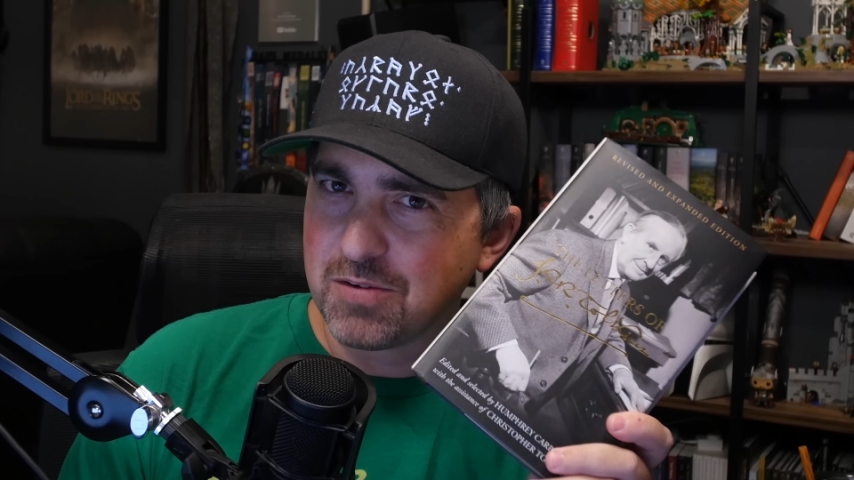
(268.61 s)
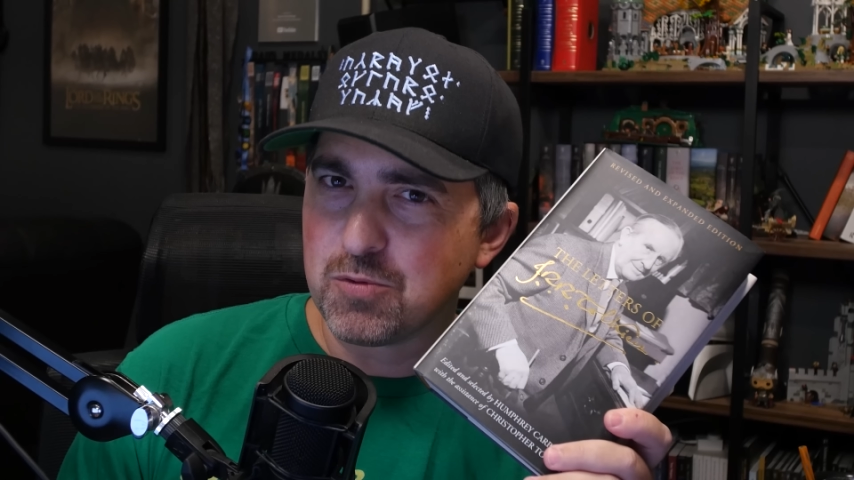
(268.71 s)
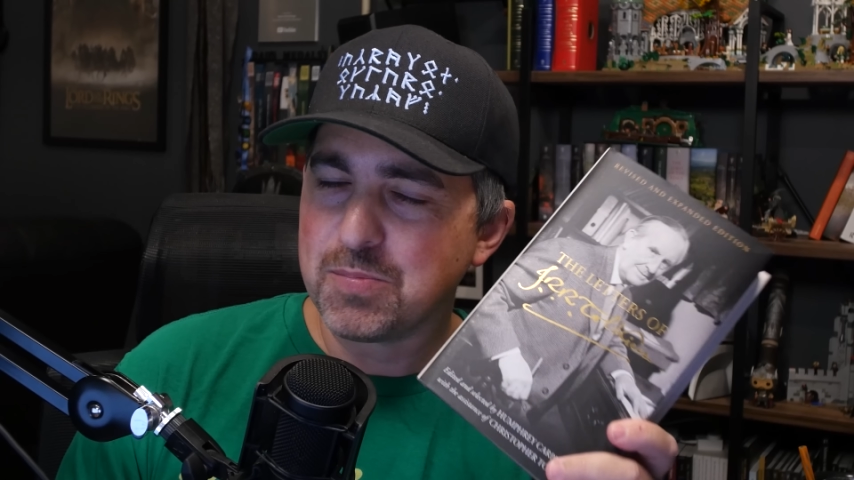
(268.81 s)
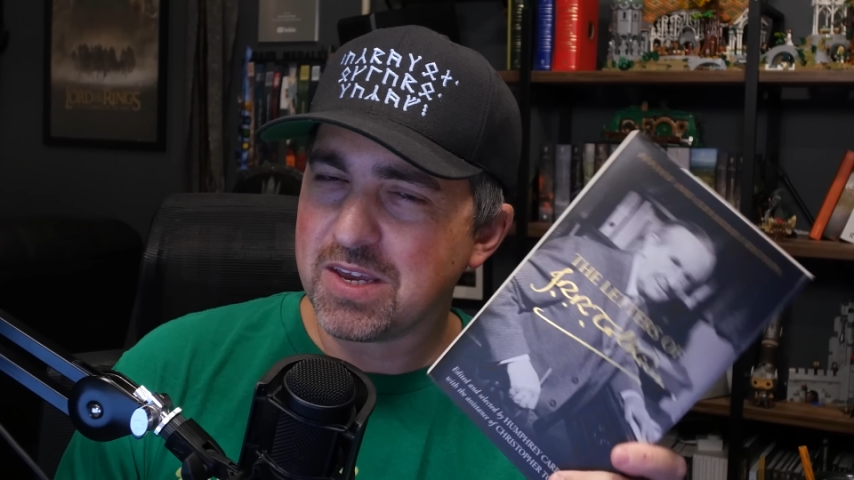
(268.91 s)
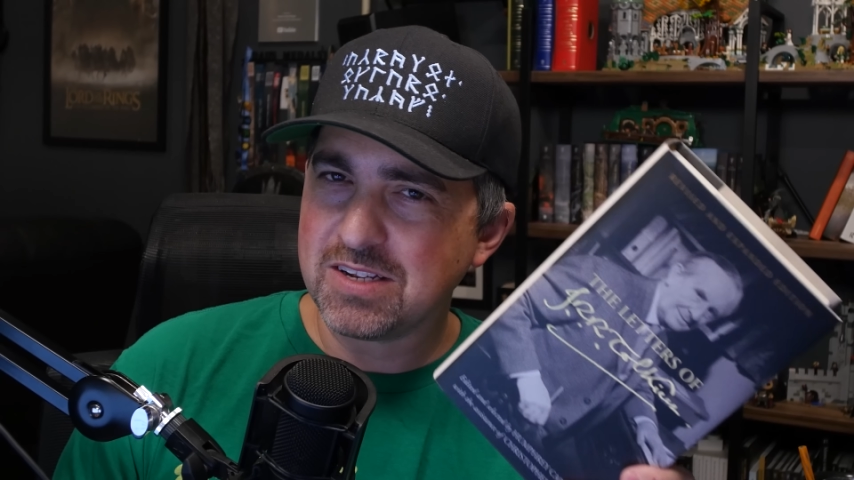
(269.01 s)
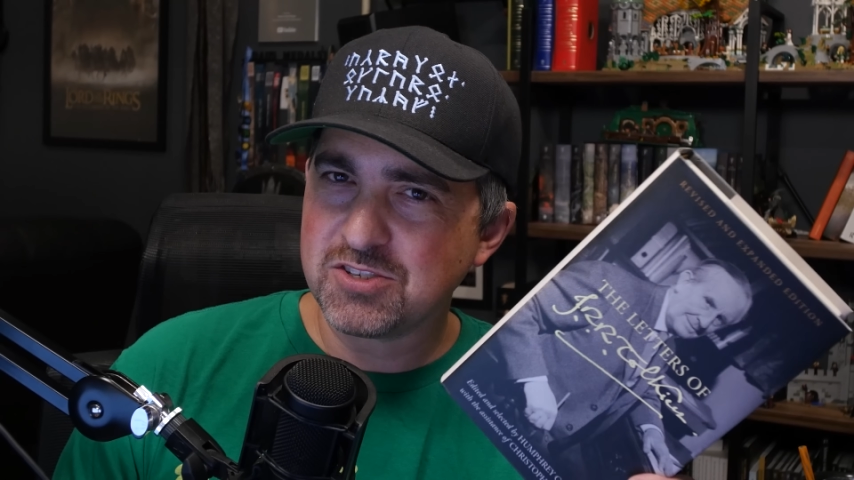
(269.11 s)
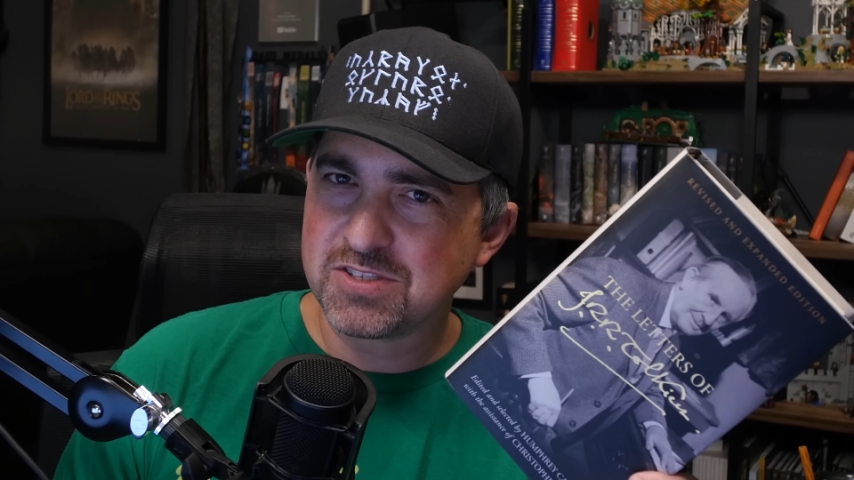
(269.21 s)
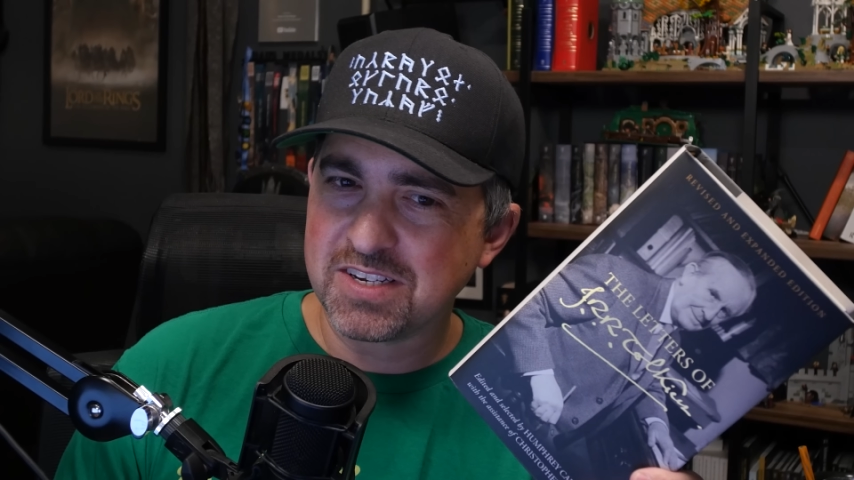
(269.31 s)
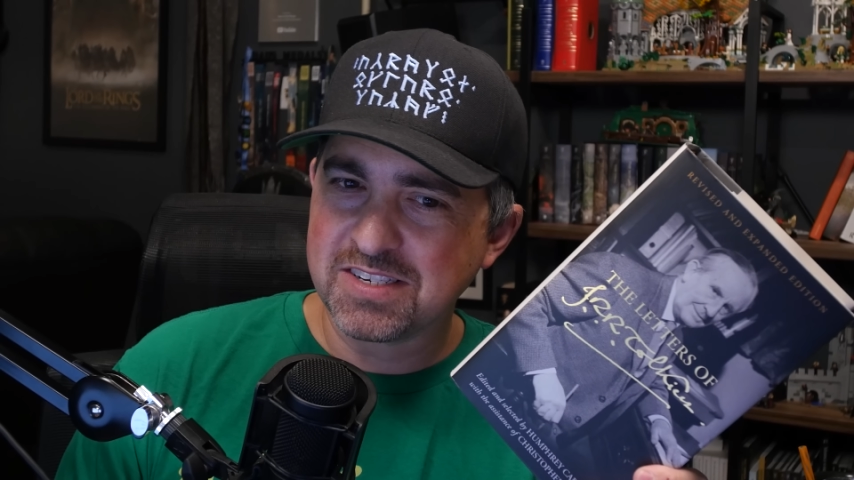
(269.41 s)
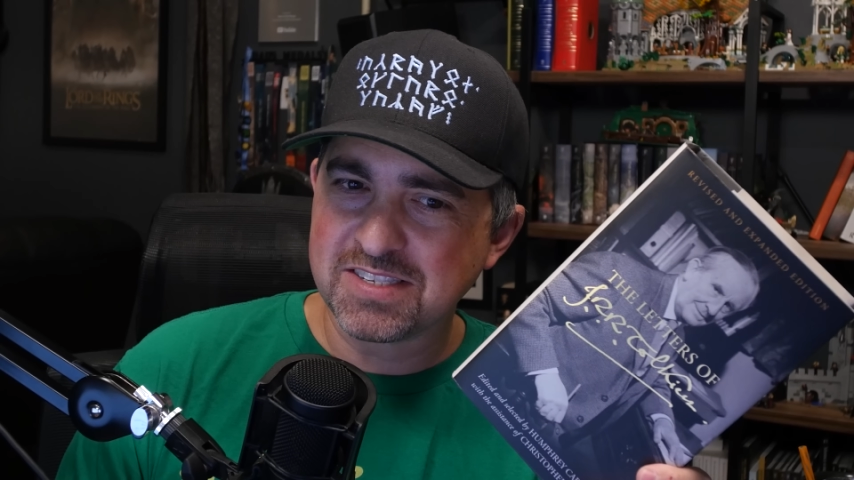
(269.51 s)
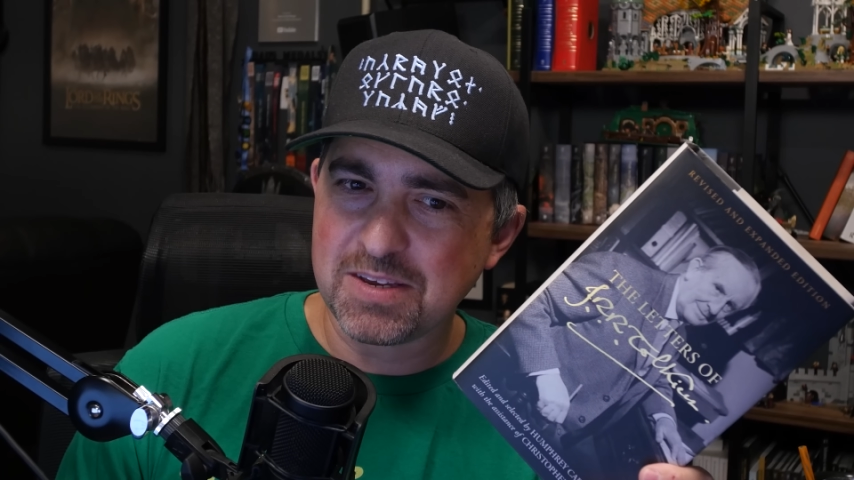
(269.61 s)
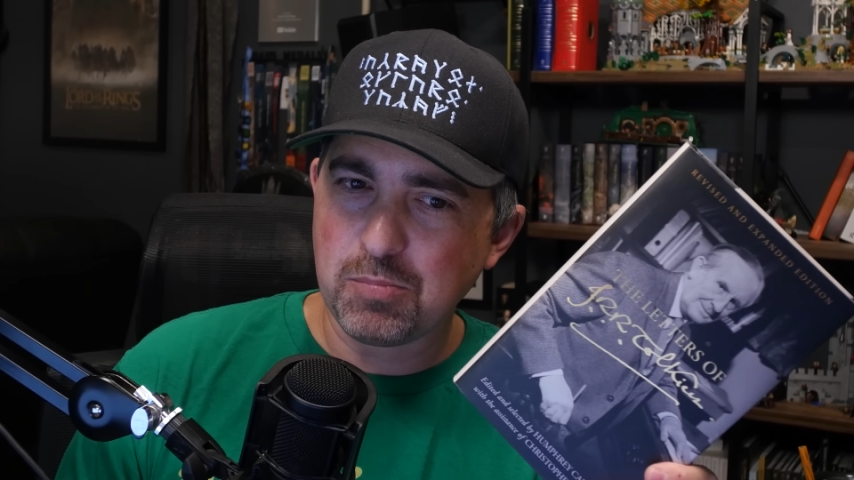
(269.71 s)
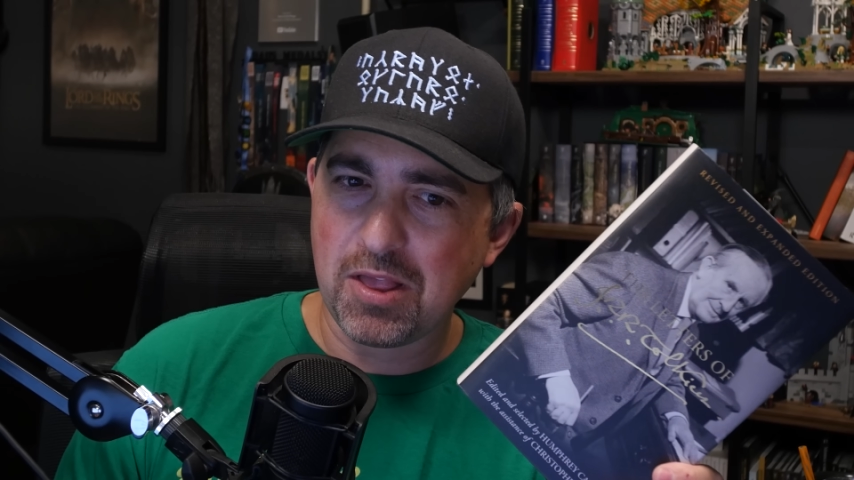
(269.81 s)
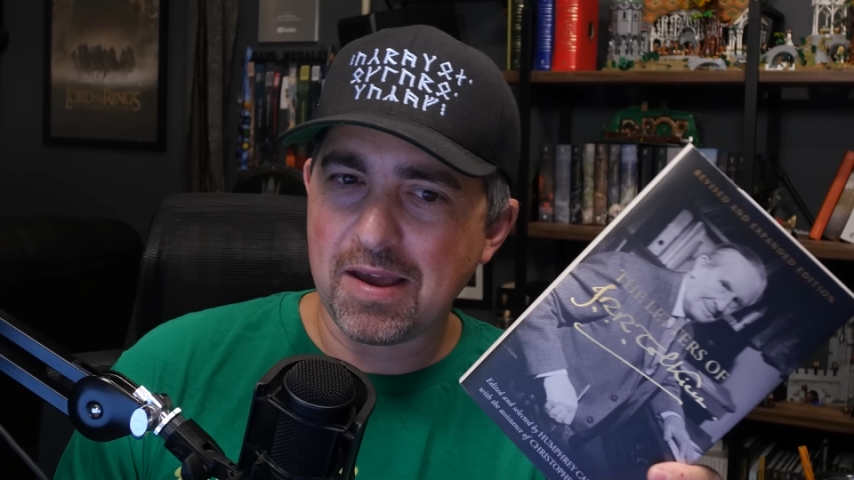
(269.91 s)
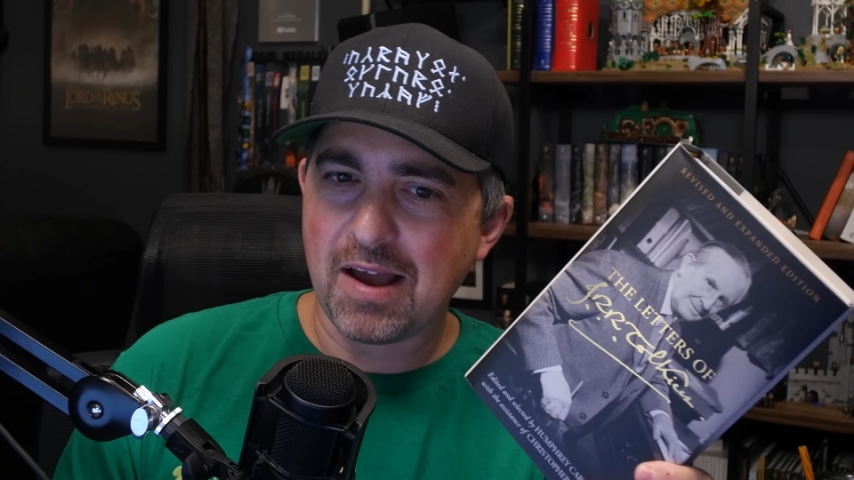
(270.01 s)
that will be interesting to see
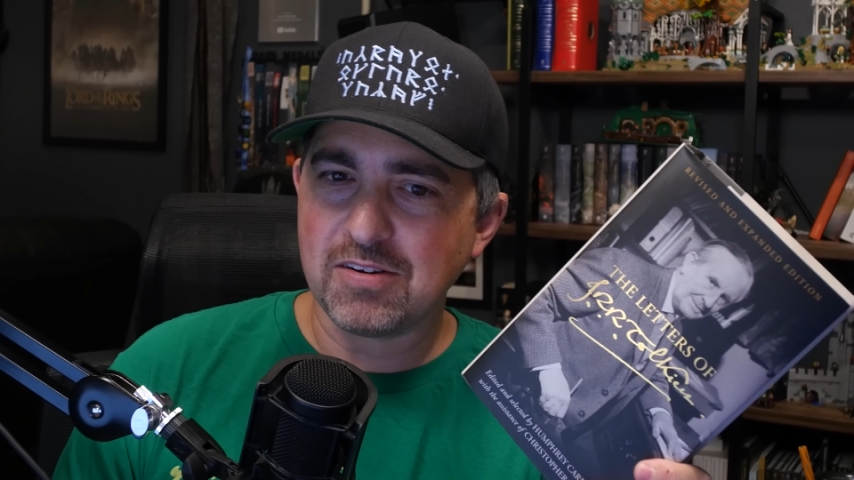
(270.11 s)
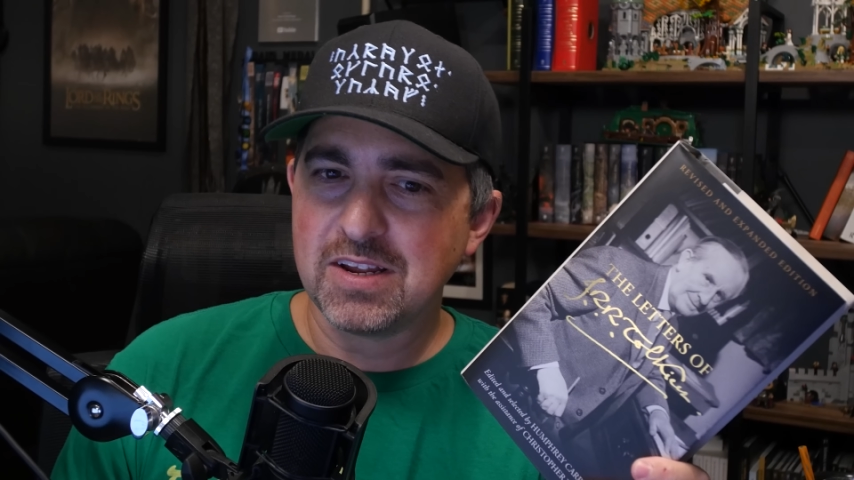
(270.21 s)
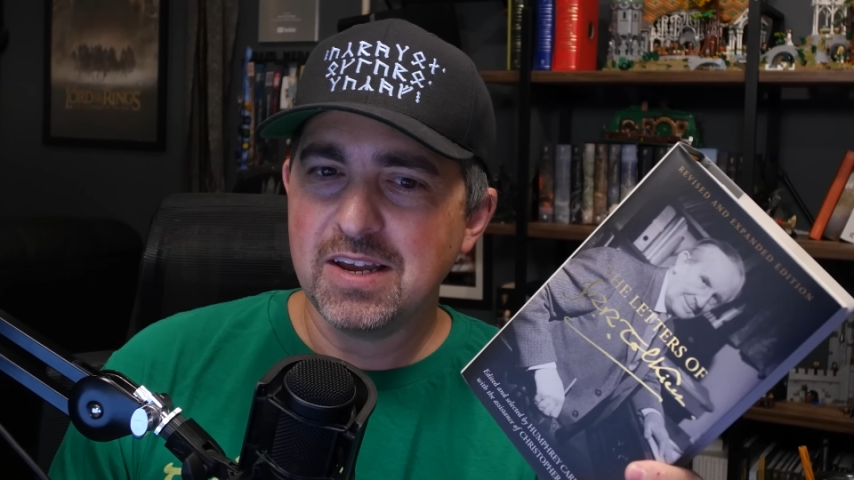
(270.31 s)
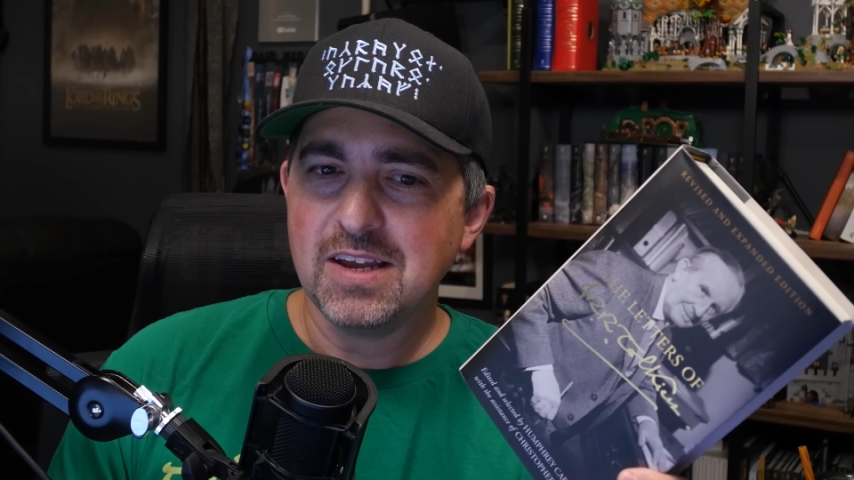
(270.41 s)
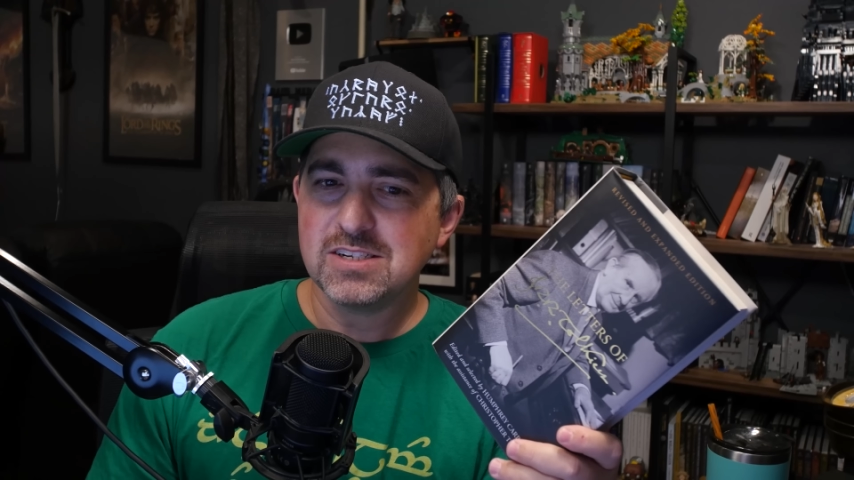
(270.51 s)
play out,